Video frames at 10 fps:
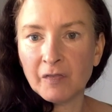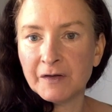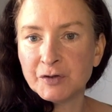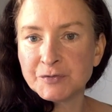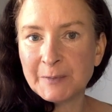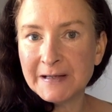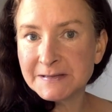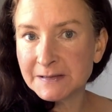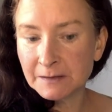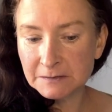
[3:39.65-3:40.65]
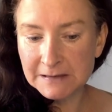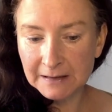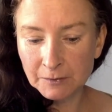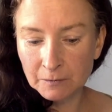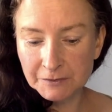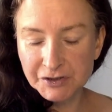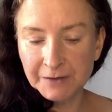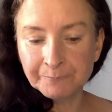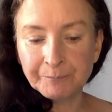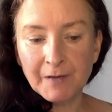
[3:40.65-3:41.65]
They use PCR
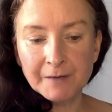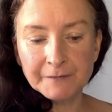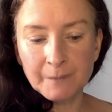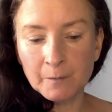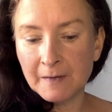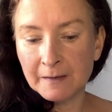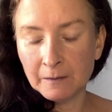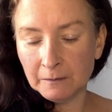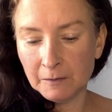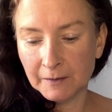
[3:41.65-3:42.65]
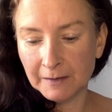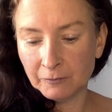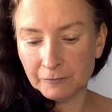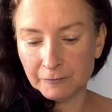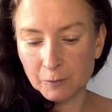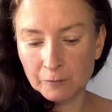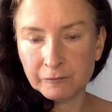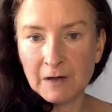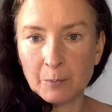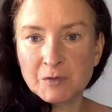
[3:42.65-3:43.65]
technology, so they are looking for
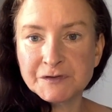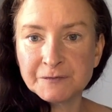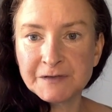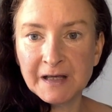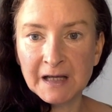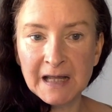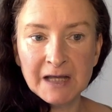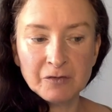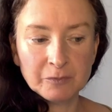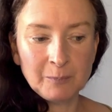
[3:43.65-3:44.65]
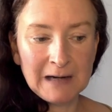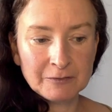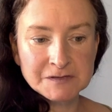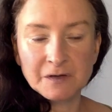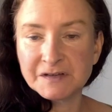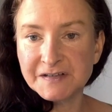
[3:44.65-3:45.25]
fragments of DNA from parasites.